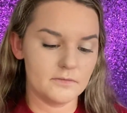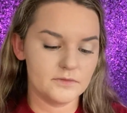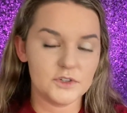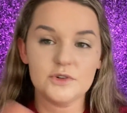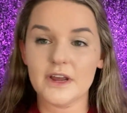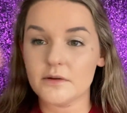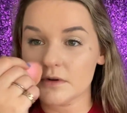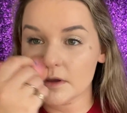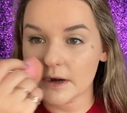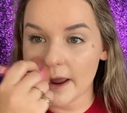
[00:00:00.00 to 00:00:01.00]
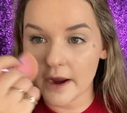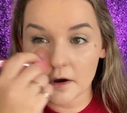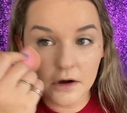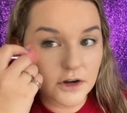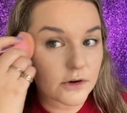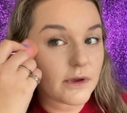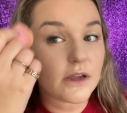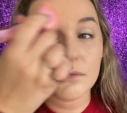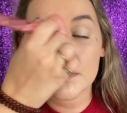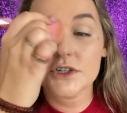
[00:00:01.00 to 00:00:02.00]
Do you hate when you get a hair in your
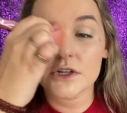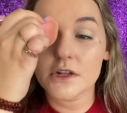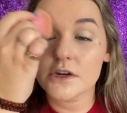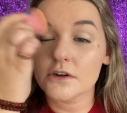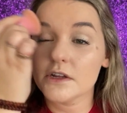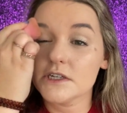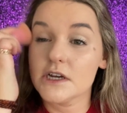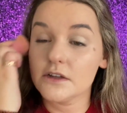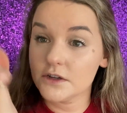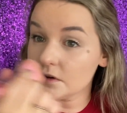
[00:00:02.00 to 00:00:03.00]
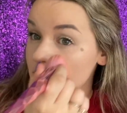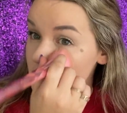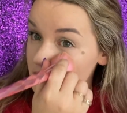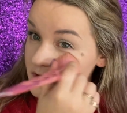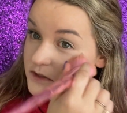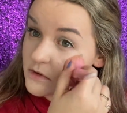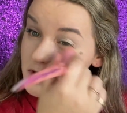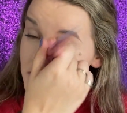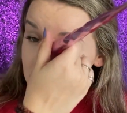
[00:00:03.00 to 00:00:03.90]
makeup brush and then you're like tickling your own face with it?